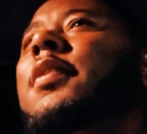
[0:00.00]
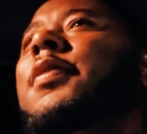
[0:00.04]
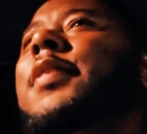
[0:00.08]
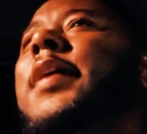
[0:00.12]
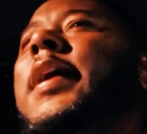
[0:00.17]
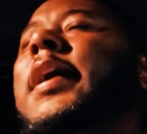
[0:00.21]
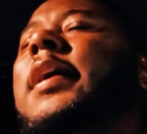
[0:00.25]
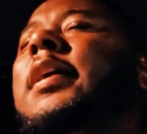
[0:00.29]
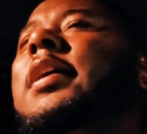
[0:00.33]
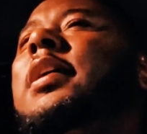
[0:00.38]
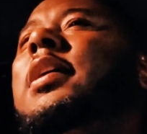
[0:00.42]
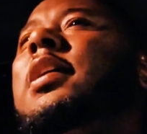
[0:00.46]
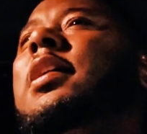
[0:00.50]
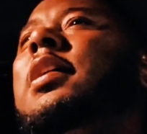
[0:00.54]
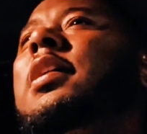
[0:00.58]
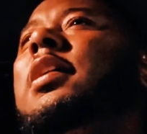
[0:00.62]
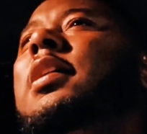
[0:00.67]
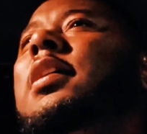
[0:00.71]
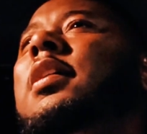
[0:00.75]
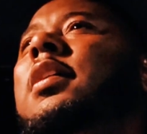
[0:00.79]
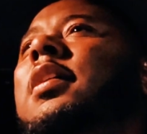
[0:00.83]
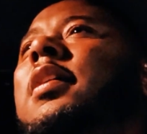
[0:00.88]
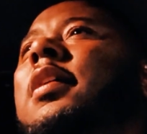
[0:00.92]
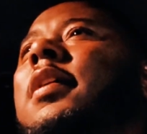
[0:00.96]
that
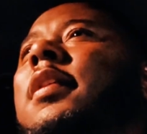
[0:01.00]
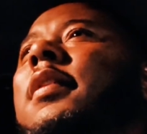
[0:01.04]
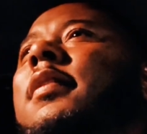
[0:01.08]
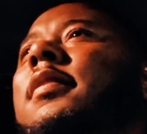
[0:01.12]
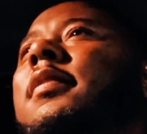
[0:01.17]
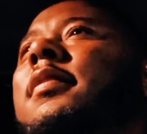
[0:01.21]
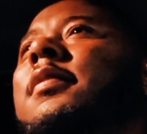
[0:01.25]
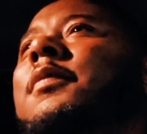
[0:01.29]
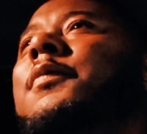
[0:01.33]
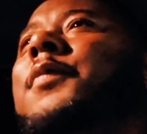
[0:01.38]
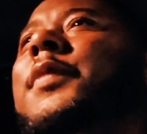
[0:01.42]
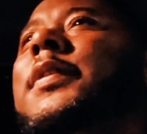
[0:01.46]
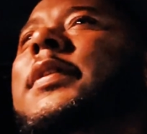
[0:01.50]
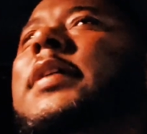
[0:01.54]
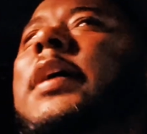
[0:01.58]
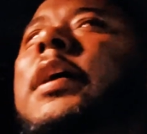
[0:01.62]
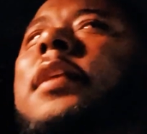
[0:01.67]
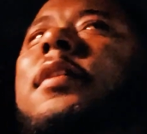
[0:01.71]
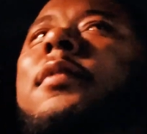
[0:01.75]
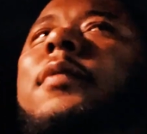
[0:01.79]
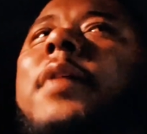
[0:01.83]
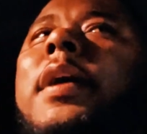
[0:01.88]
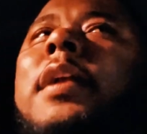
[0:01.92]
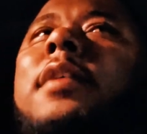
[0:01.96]
he was
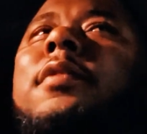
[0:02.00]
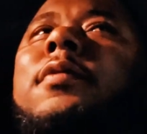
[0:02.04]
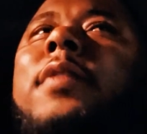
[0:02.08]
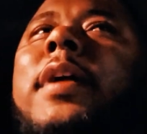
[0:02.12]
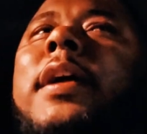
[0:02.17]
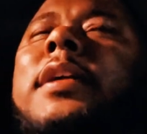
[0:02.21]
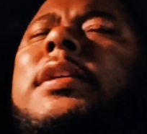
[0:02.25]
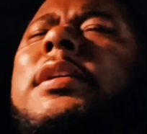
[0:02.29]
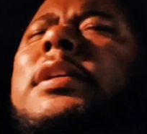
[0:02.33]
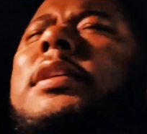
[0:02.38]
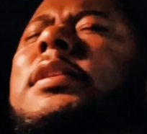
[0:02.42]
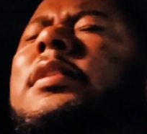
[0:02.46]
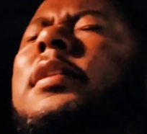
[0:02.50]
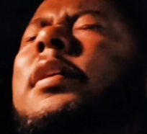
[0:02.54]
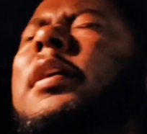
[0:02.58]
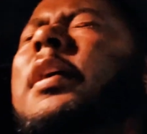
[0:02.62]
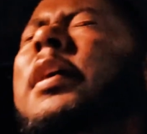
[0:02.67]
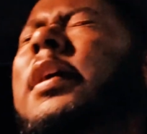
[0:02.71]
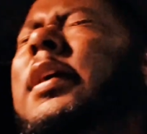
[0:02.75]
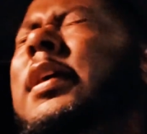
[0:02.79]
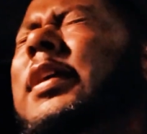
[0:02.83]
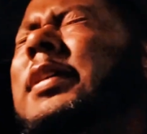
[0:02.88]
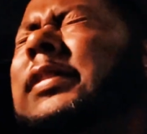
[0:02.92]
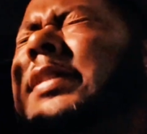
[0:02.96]
heading the right direction.
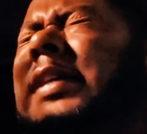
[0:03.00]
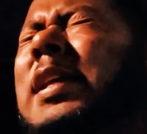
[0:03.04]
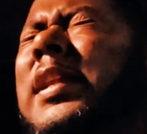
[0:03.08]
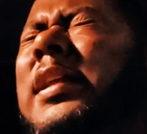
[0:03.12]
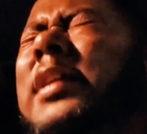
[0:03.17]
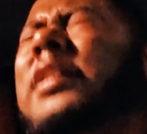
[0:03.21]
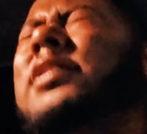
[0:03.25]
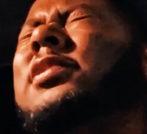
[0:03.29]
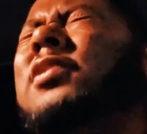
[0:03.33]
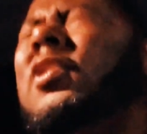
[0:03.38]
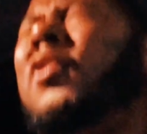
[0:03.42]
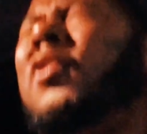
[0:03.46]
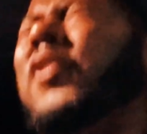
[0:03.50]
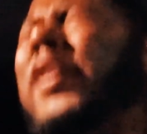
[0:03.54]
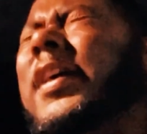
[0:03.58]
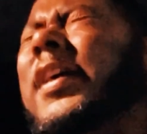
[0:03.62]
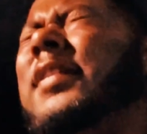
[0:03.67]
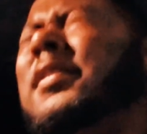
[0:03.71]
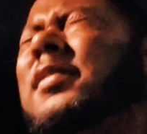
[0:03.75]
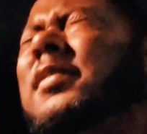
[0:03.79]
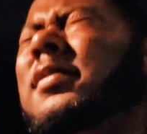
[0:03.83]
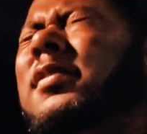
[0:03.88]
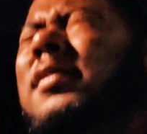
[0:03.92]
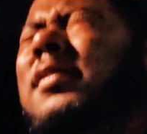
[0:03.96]
He said in his
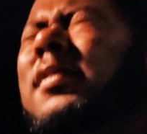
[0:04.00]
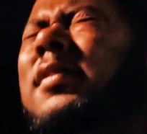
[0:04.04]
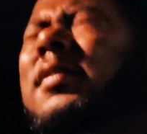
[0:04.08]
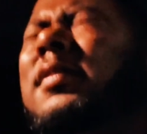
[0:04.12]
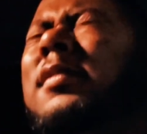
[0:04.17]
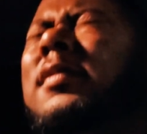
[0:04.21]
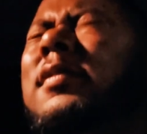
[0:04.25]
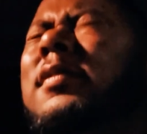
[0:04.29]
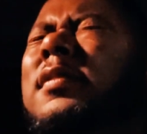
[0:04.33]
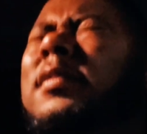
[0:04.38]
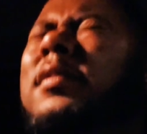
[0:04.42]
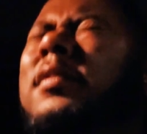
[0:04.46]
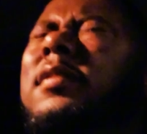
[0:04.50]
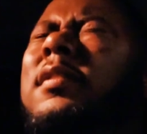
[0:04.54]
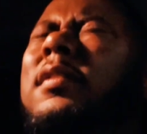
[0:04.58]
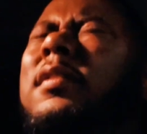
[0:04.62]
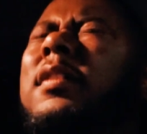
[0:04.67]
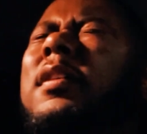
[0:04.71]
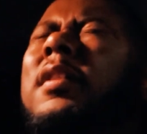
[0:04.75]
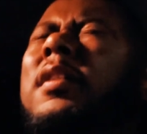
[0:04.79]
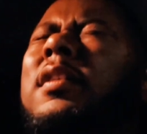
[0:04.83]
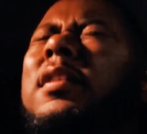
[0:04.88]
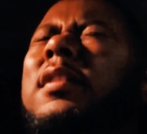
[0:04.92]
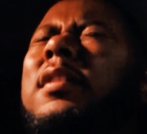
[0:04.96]
heart,
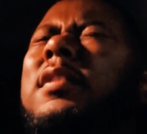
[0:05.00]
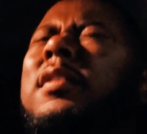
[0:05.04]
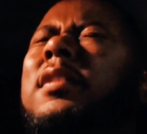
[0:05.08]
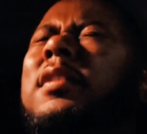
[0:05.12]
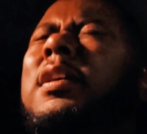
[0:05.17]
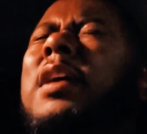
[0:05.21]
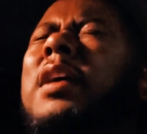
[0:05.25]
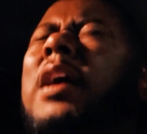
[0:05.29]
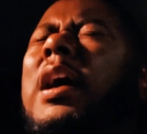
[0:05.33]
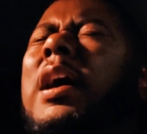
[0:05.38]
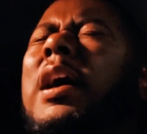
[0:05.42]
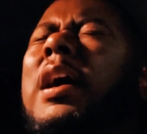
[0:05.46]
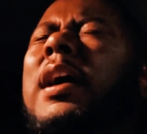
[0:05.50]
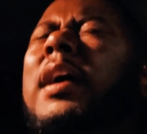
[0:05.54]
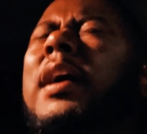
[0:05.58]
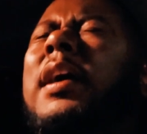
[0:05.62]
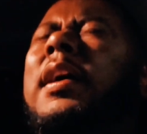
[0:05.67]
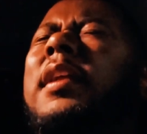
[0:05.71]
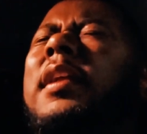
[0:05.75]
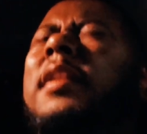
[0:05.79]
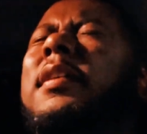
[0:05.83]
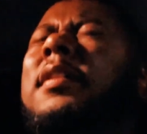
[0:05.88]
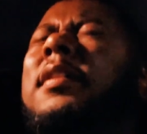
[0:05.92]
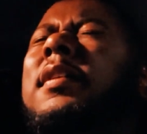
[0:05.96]

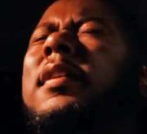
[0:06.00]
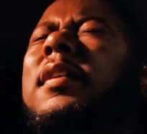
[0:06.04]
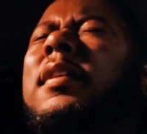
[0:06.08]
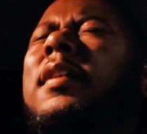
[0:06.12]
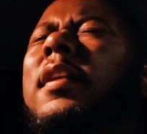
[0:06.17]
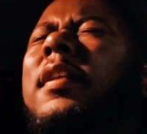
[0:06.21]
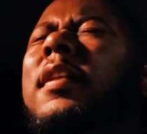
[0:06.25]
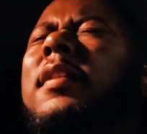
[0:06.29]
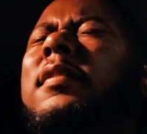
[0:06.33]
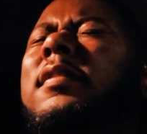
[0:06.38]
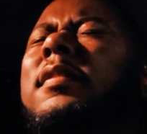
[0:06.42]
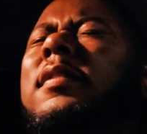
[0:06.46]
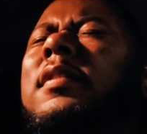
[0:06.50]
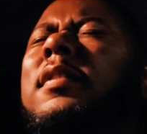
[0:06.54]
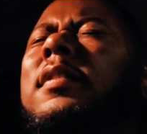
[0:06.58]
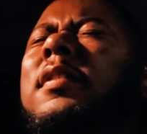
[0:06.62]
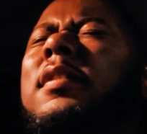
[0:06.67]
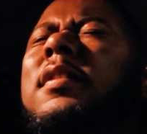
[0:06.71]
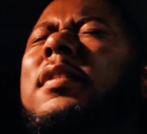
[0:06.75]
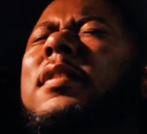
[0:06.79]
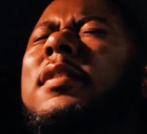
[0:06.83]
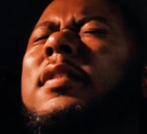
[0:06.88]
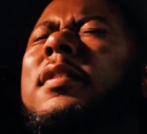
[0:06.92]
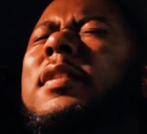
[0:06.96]
God,
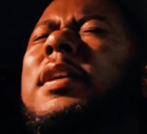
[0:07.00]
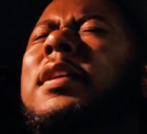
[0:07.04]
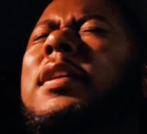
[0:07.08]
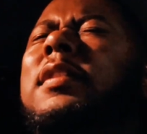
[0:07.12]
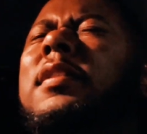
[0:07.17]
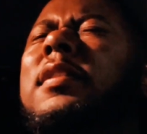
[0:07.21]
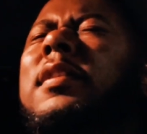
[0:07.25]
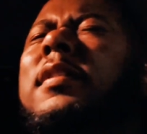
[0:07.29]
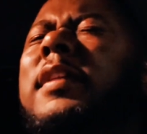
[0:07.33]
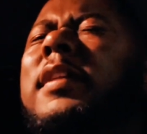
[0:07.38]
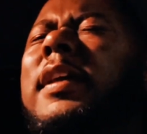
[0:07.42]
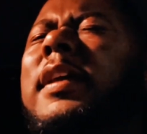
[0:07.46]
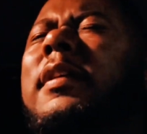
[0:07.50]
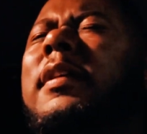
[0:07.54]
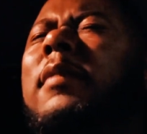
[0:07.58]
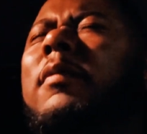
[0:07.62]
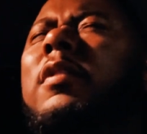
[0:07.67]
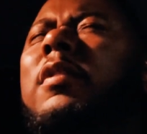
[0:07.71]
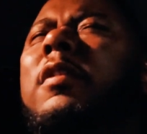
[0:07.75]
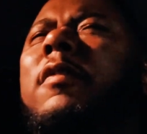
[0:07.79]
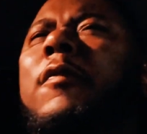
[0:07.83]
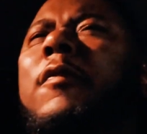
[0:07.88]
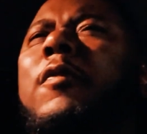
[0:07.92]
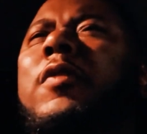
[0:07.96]
these are the things
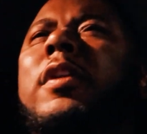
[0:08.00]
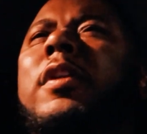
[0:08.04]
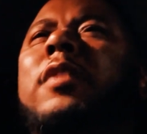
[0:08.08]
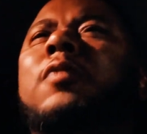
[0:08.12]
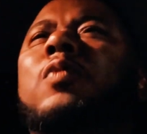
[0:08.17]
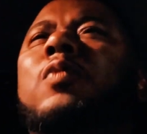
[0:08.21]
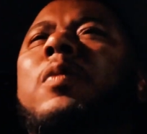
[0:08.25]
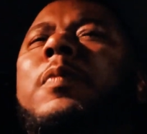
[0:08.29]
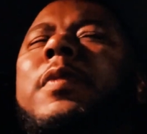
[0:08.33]
I'm looking for this